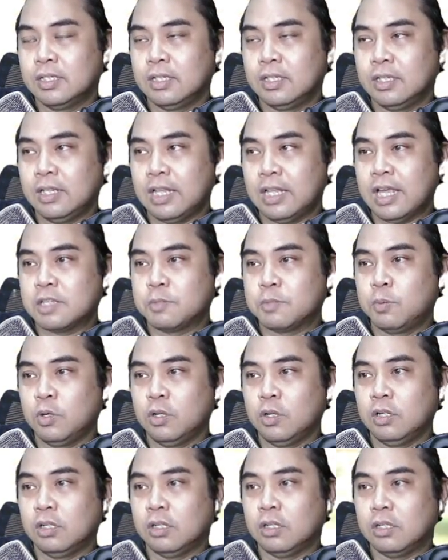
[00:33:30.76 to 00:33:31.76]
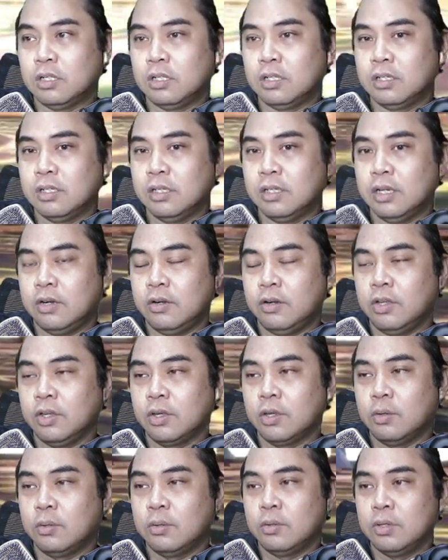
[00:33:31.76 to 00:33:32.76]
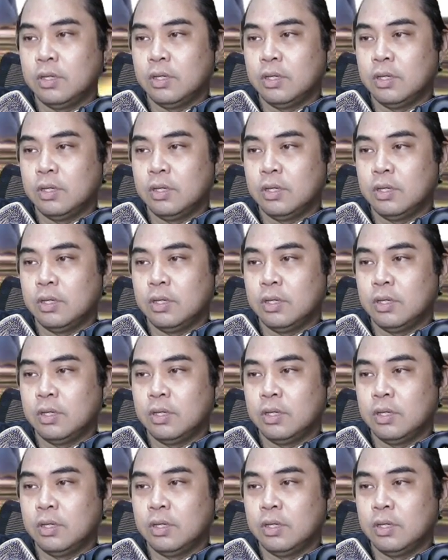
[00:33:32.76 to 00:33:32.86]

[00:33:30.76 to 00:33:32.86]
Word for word: Last pull. Here you go.